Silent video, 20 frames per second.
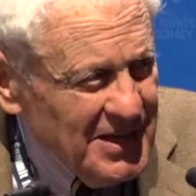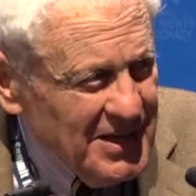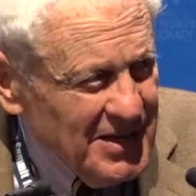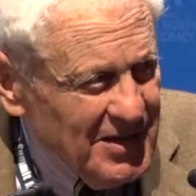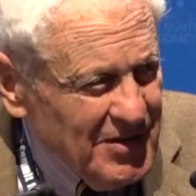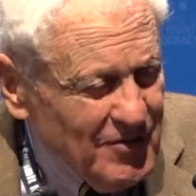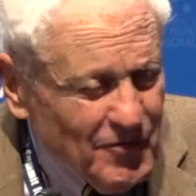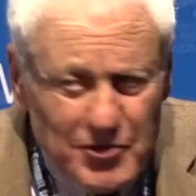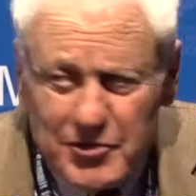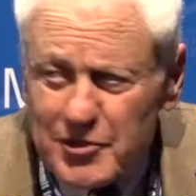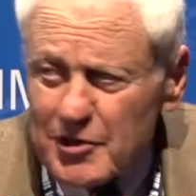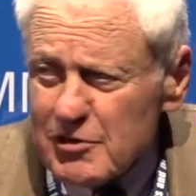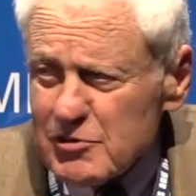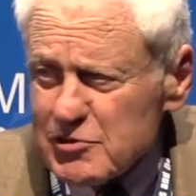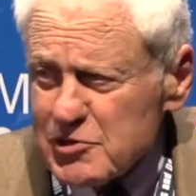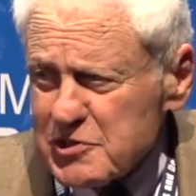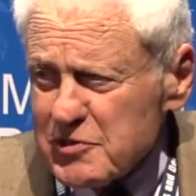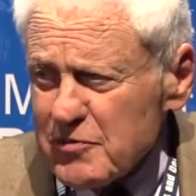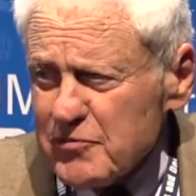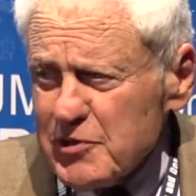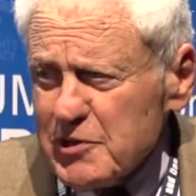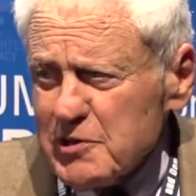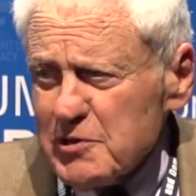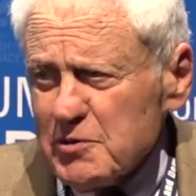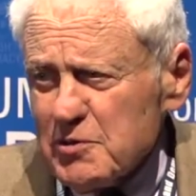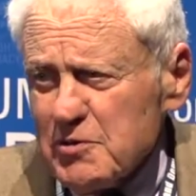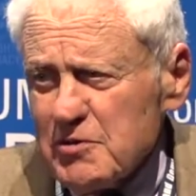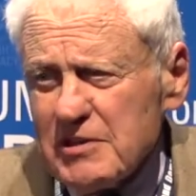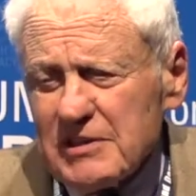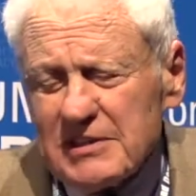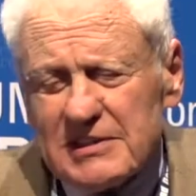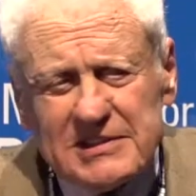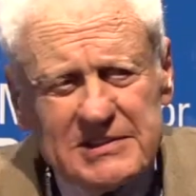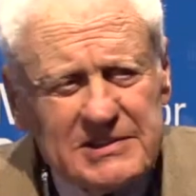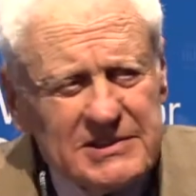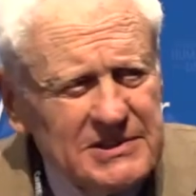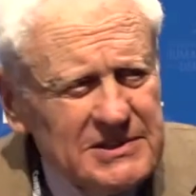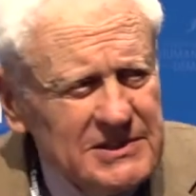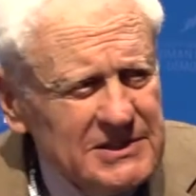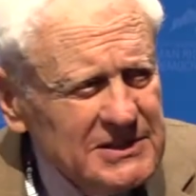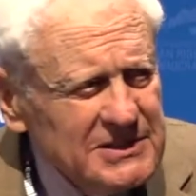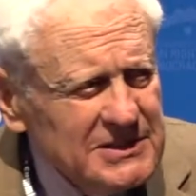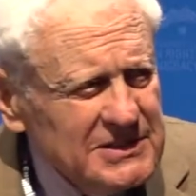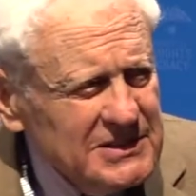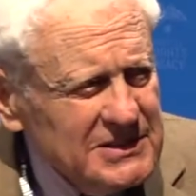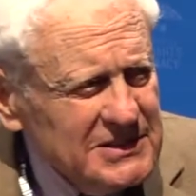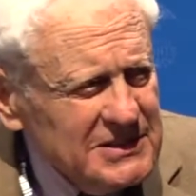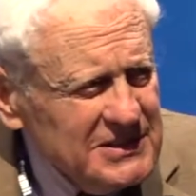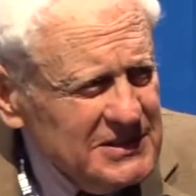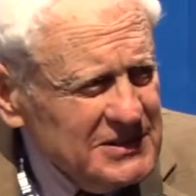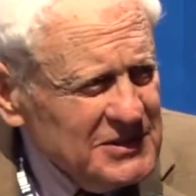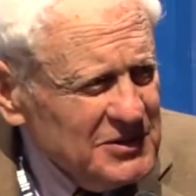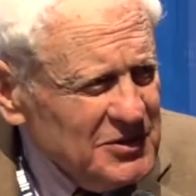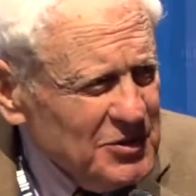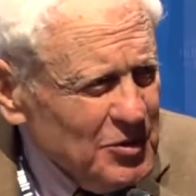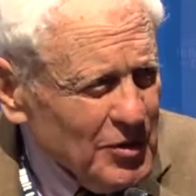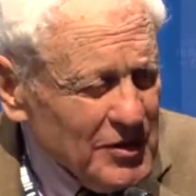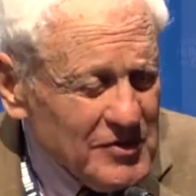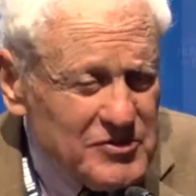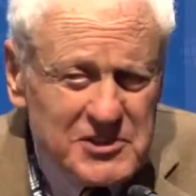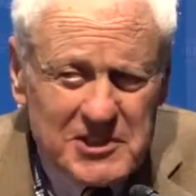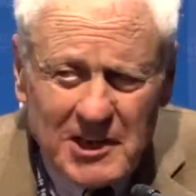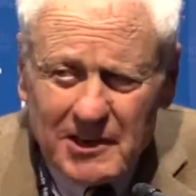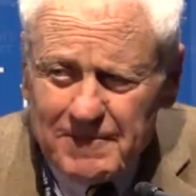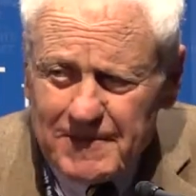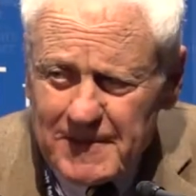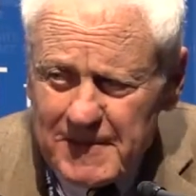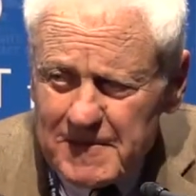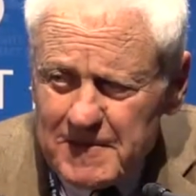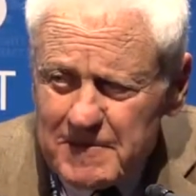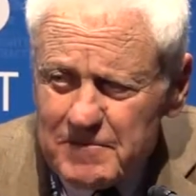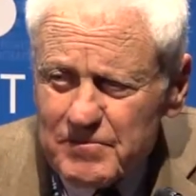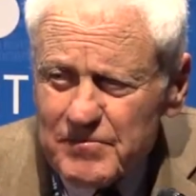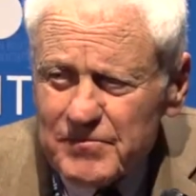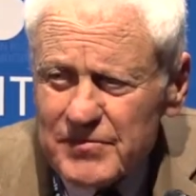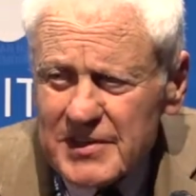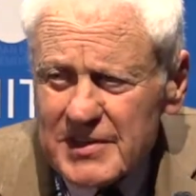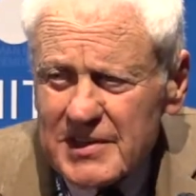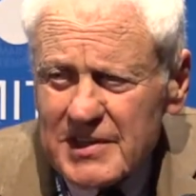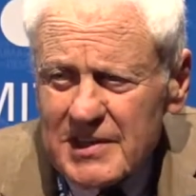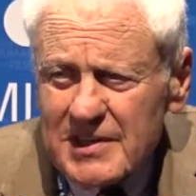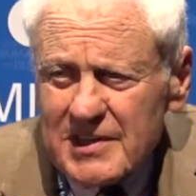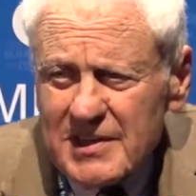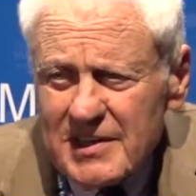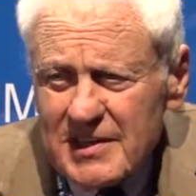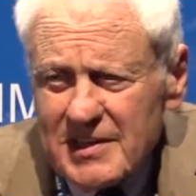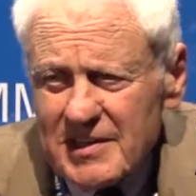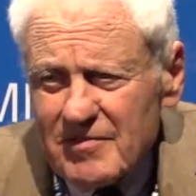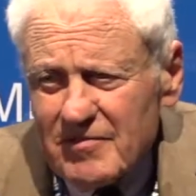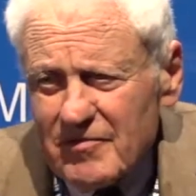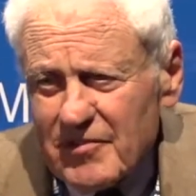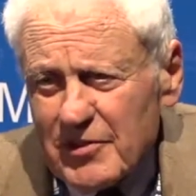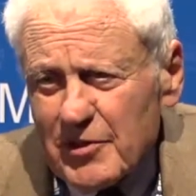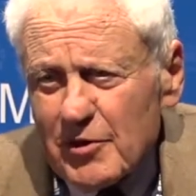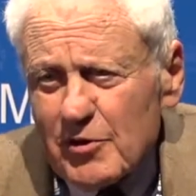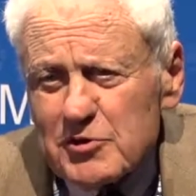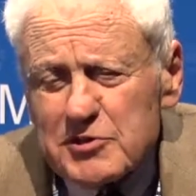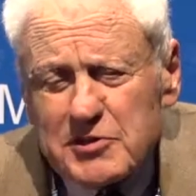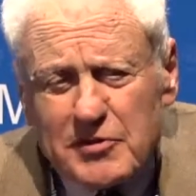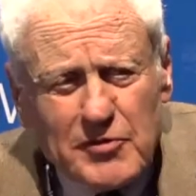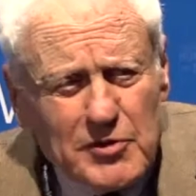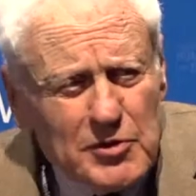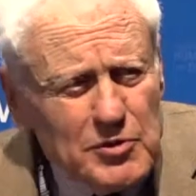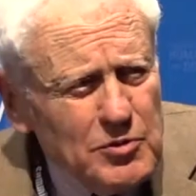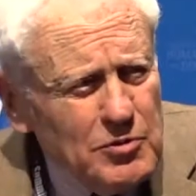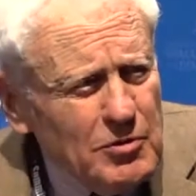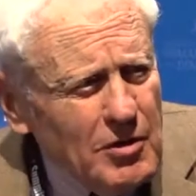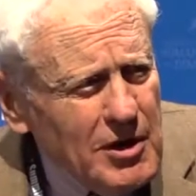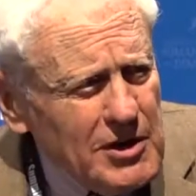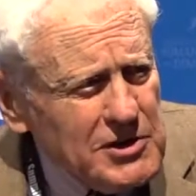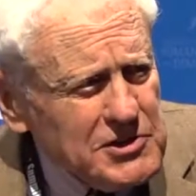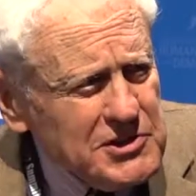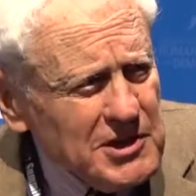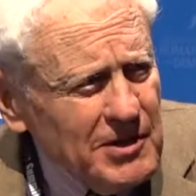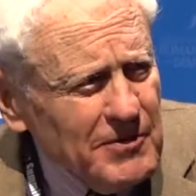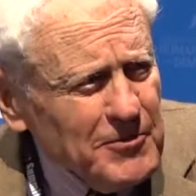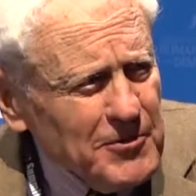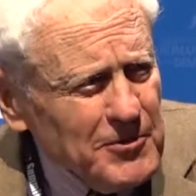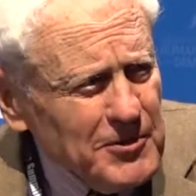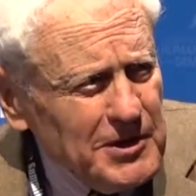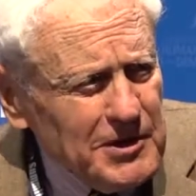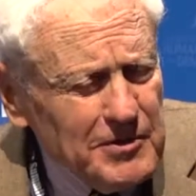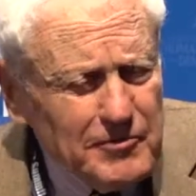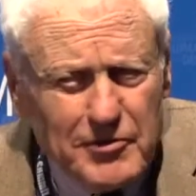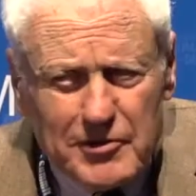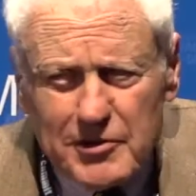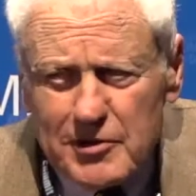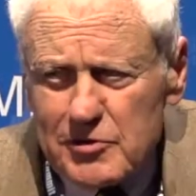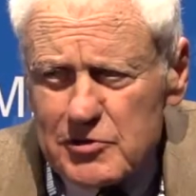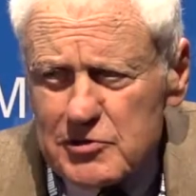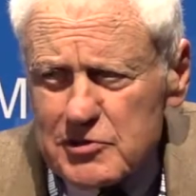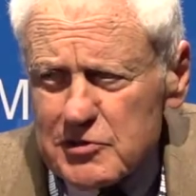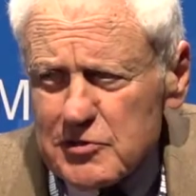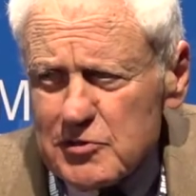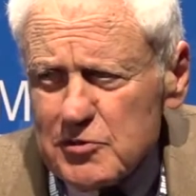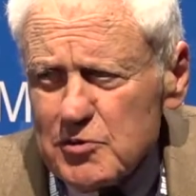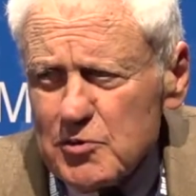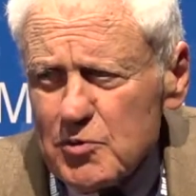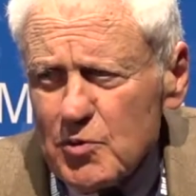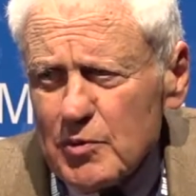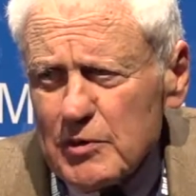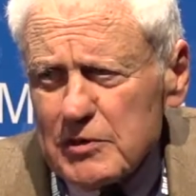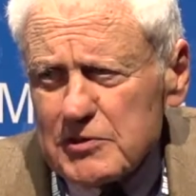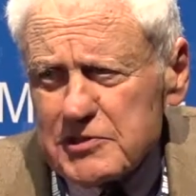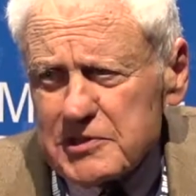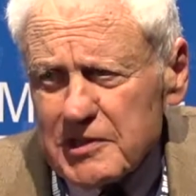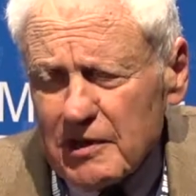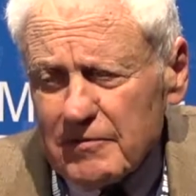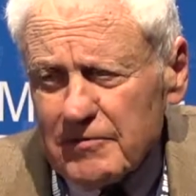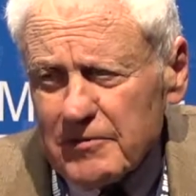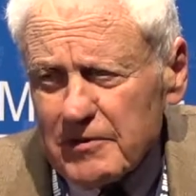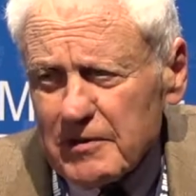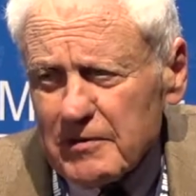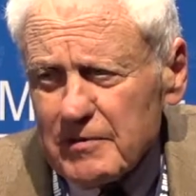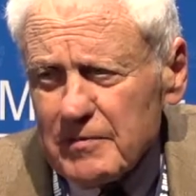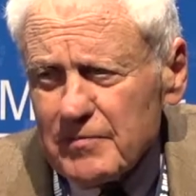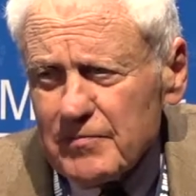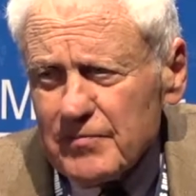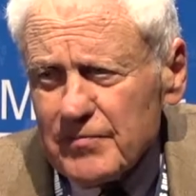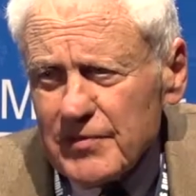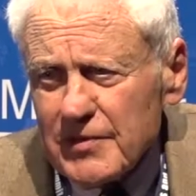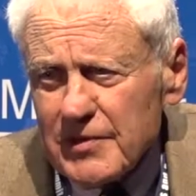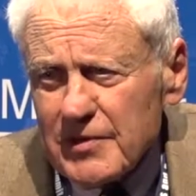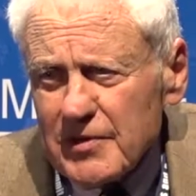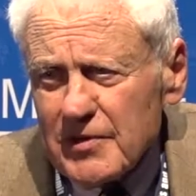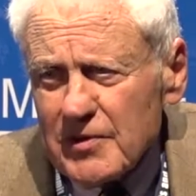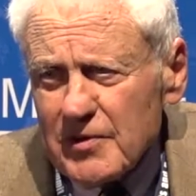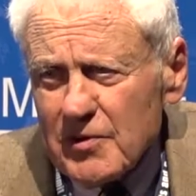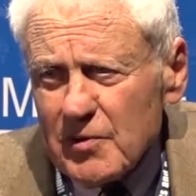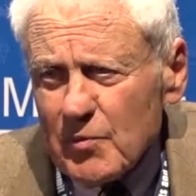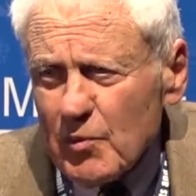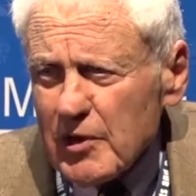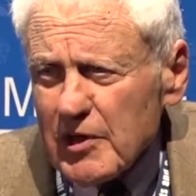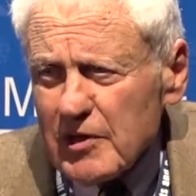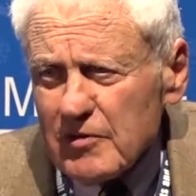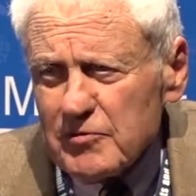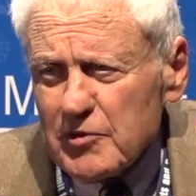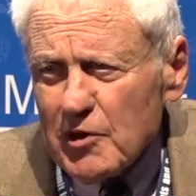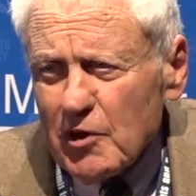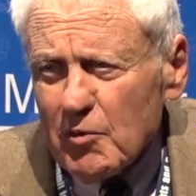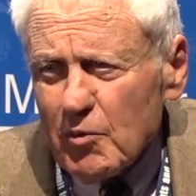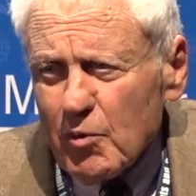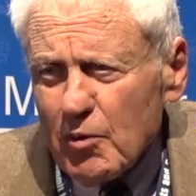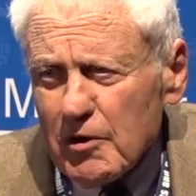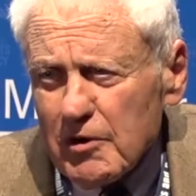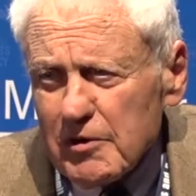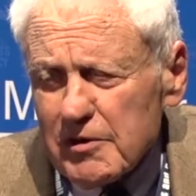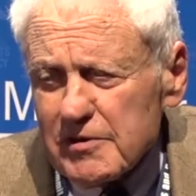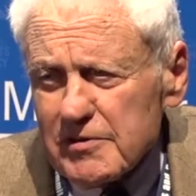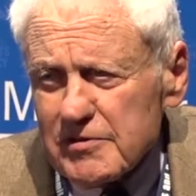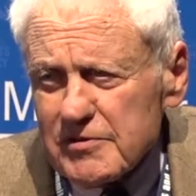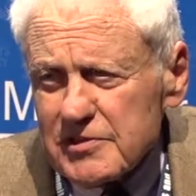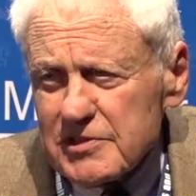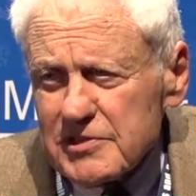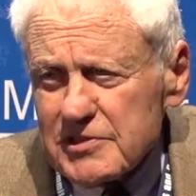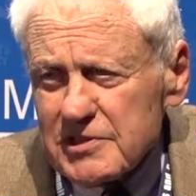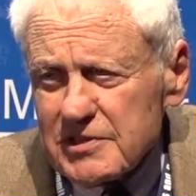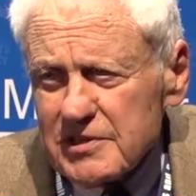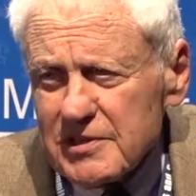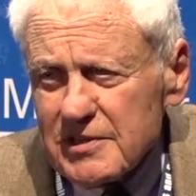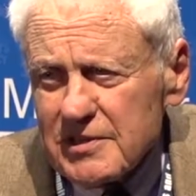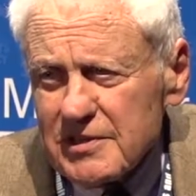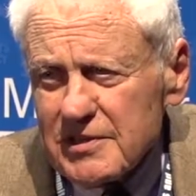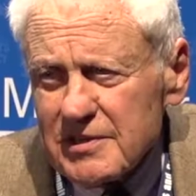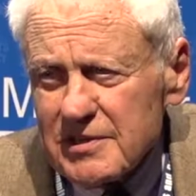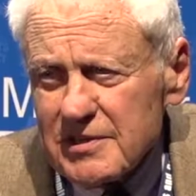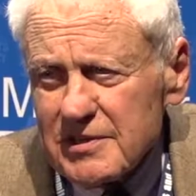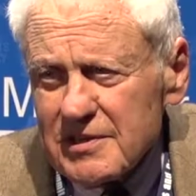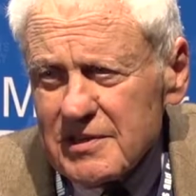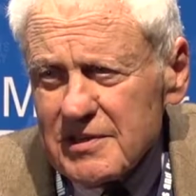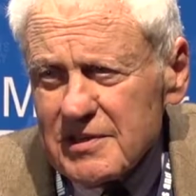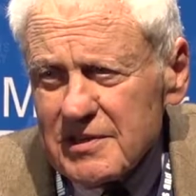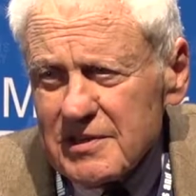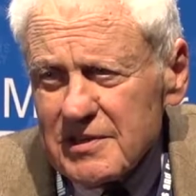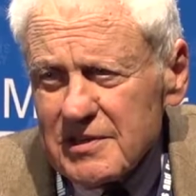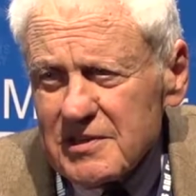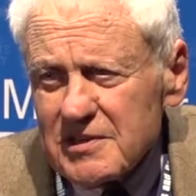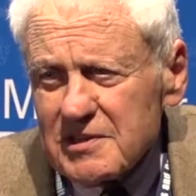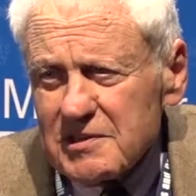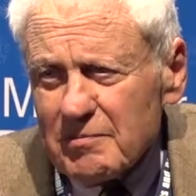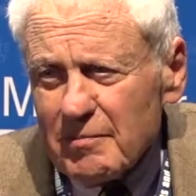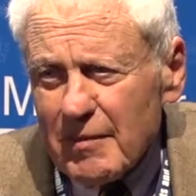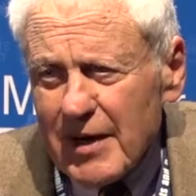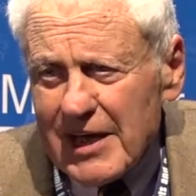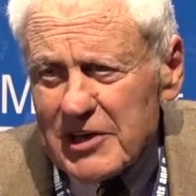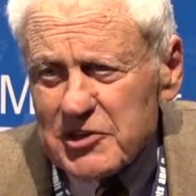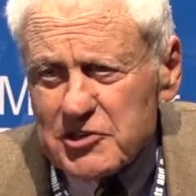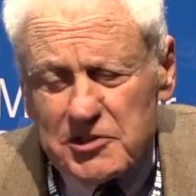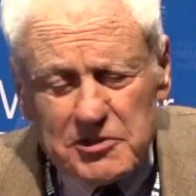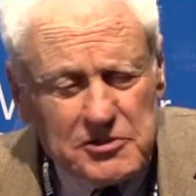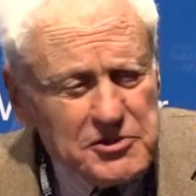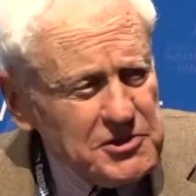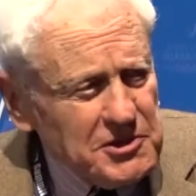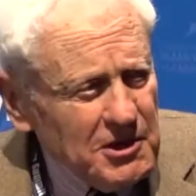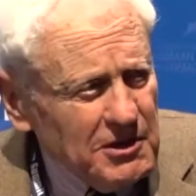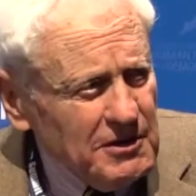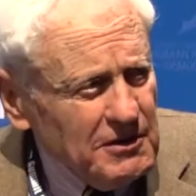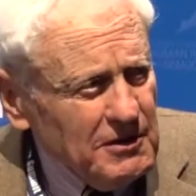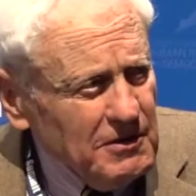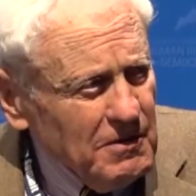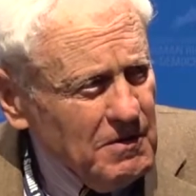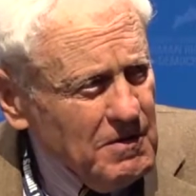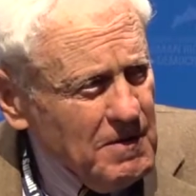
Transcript: For those of you who have suffered, for those of you who are suffering, for those of you who will suffer, we have no words to match your sorrow.